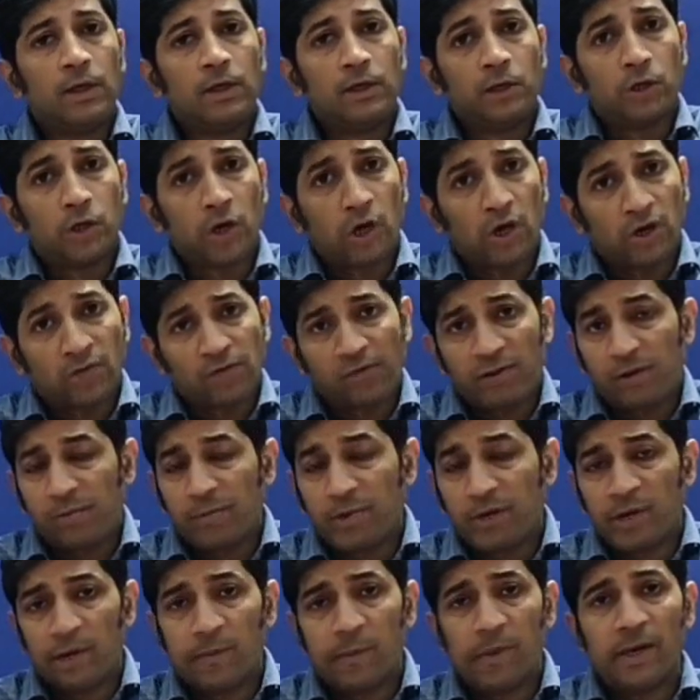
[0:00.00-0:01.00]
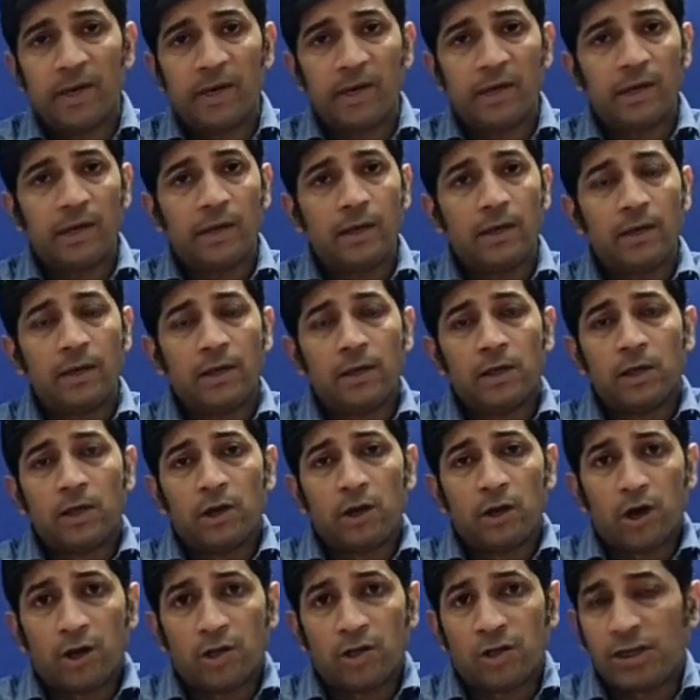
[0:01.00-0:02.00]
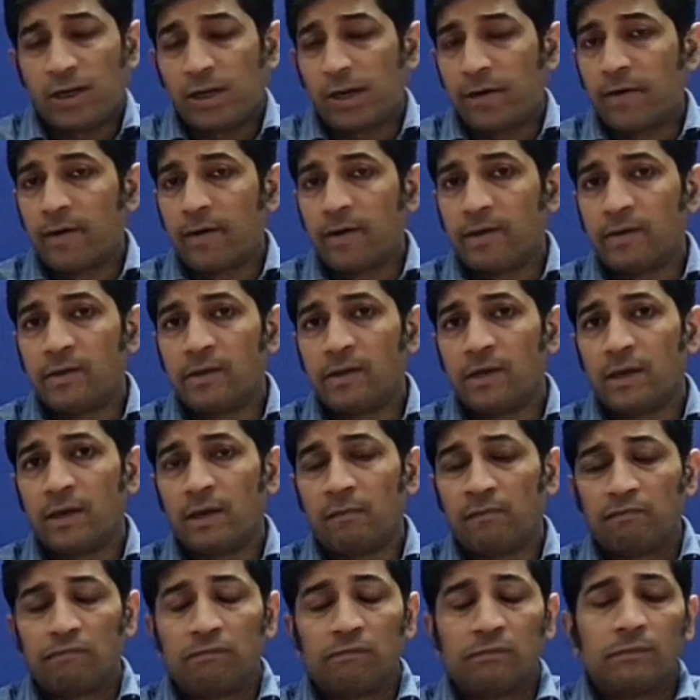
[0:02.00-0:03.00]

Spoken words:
non-verbal ability, logical reasoning,